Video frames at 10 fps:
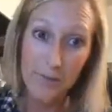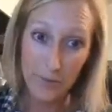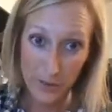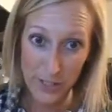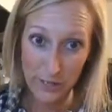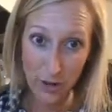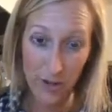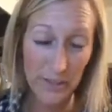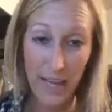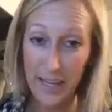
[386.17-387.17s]
First of
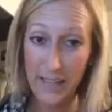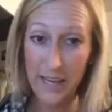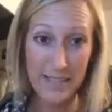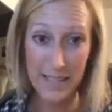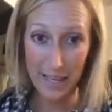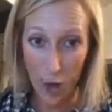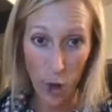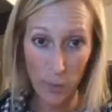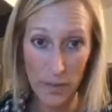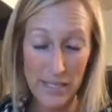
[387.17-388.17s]
all, it's like a
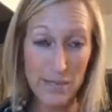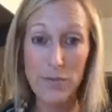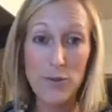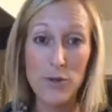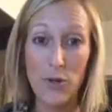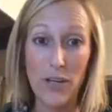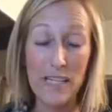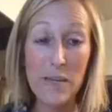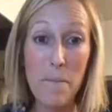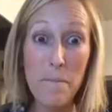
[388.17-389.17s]
homemade diffuser.
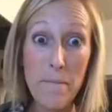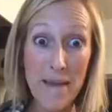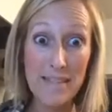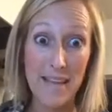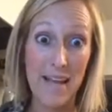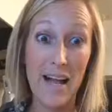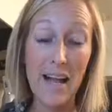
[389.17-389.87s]
It's amazing.